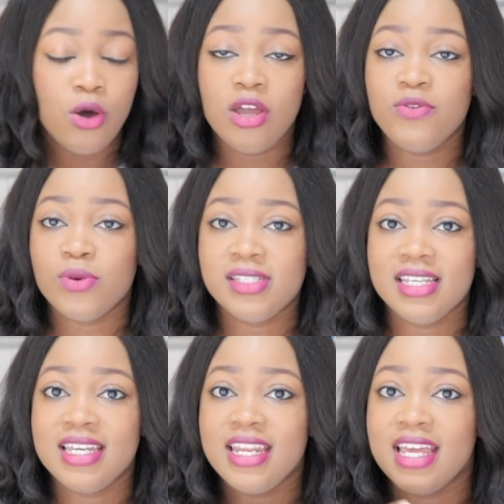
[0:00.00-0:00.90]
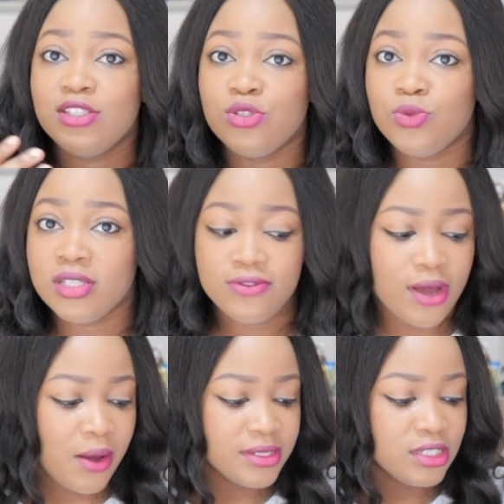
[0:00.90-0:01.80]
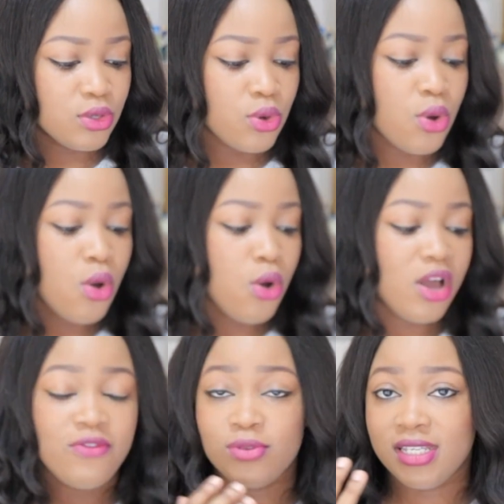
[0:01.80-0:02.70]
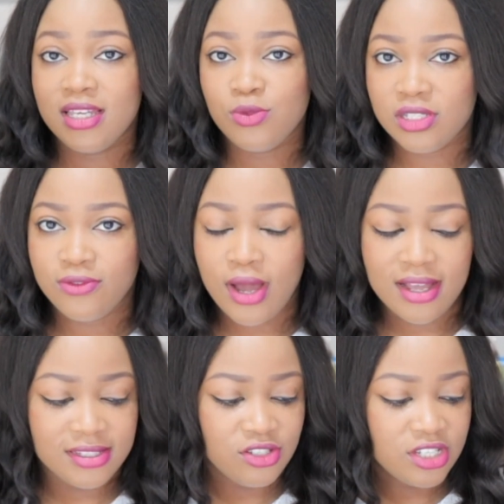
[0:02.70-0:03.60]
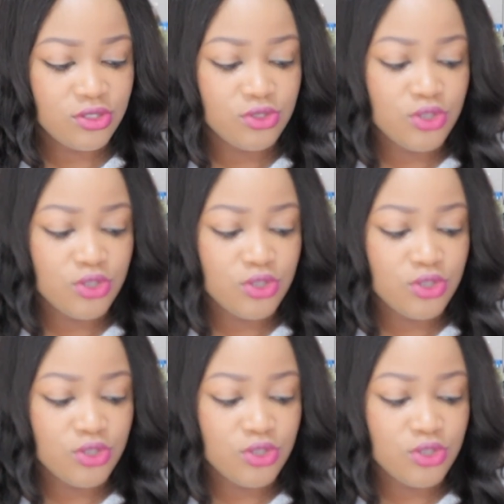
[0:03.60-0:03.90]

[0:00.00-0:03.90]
or if it was taken 8 to 24 hours ago, or if it was taken 24 hours ingestion.